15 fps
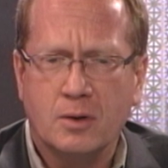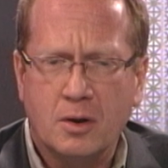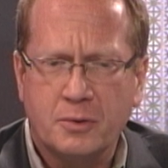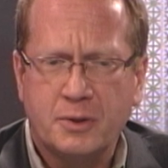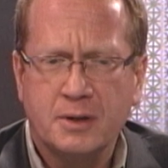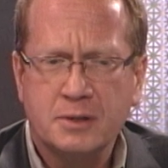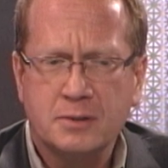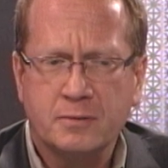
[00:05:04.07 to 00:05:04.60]
are
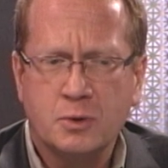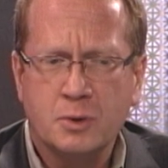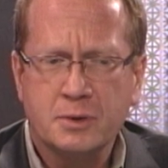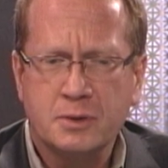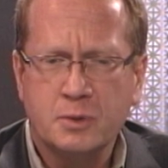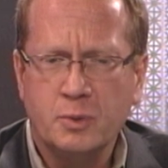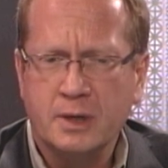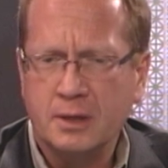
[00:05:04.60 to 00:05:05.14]
things, of course,
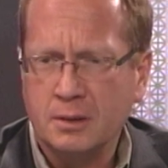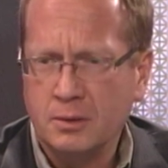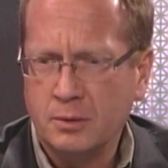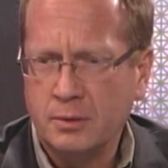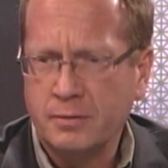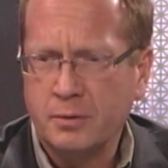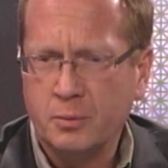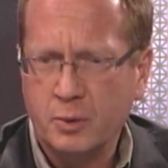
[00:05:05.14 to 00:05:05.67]
that we can
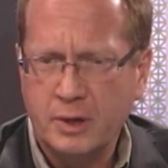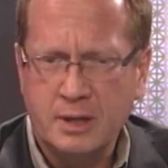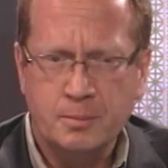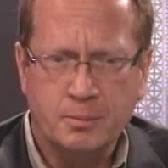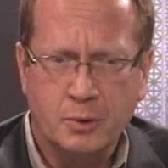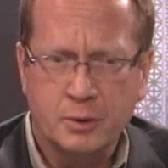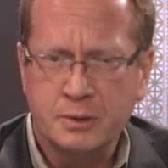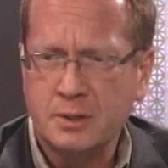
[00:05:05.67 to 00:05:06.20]
learn from reading
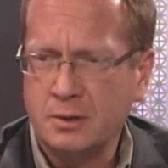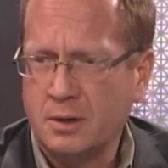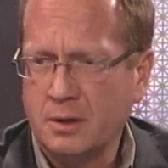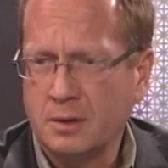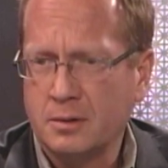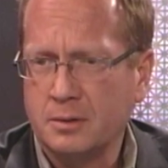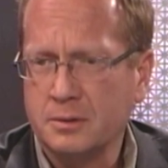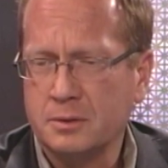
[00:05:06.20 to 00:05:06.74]
books and
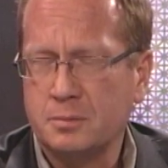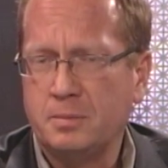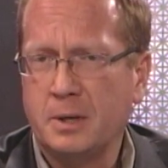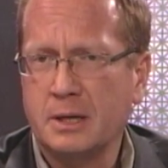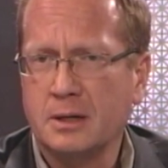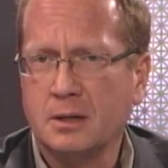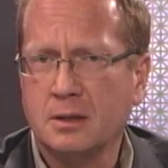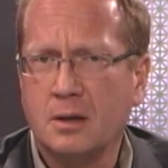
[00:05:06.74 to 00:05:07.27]
articles,
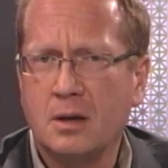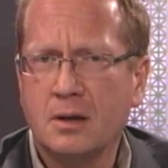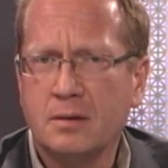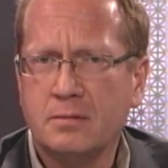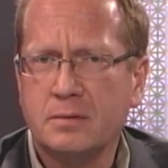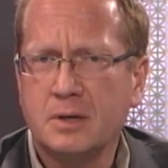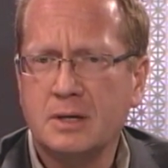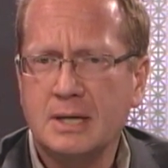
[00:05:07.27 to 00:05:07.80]
but a lot
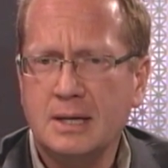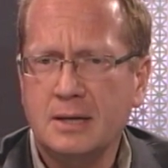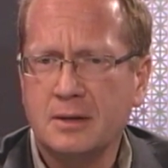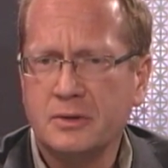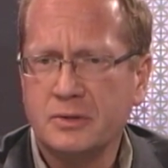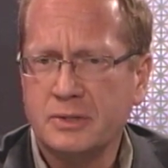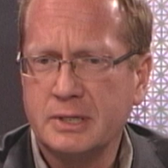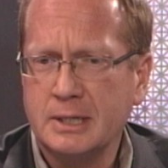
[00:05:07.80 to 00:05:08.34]
of it
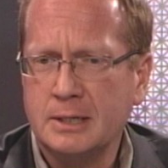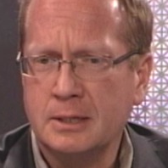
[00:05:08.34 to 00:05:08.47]
is